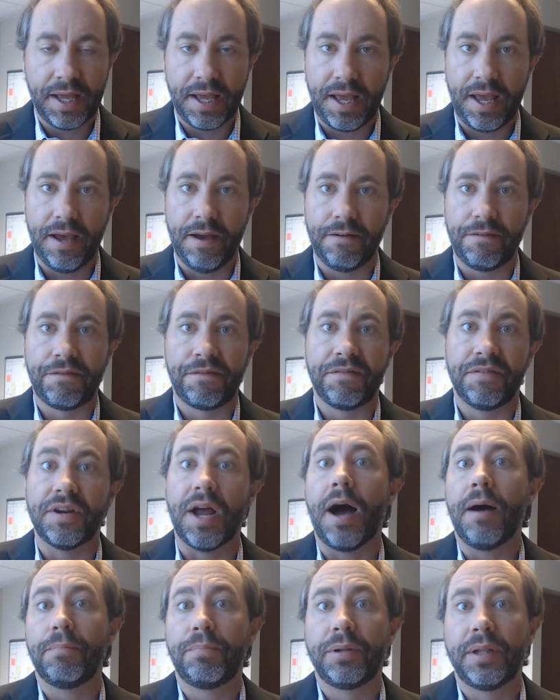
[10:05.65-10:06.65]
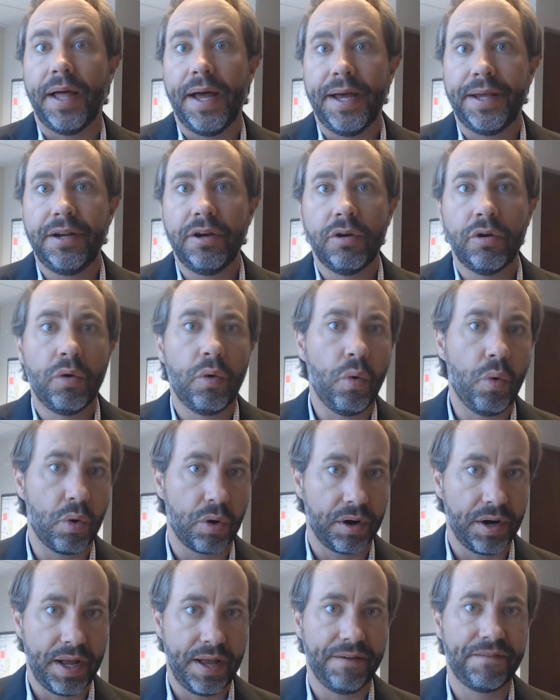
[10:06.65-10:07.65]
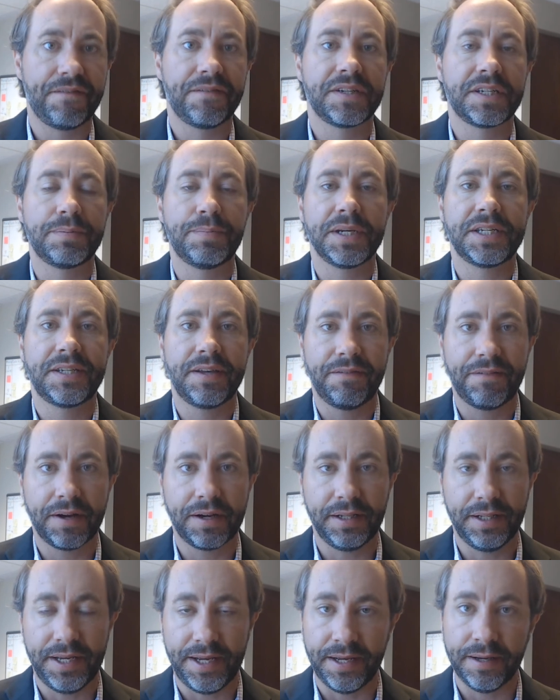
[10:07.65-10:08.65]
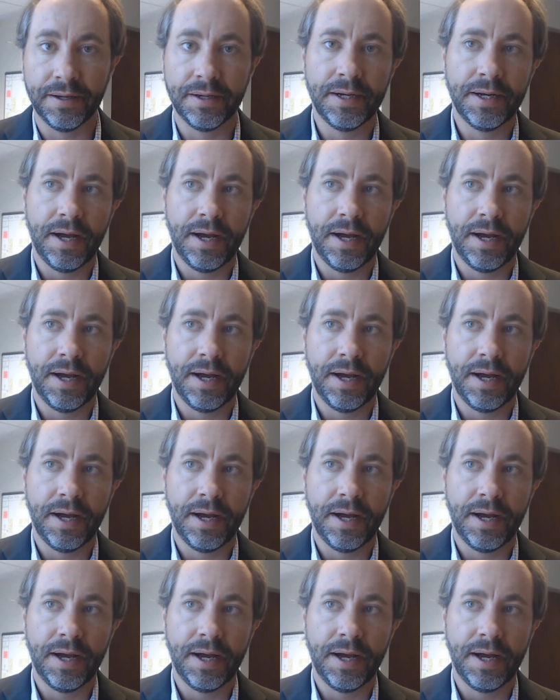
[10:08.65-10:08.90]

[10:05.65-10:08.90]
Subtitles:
if not pled or if specifically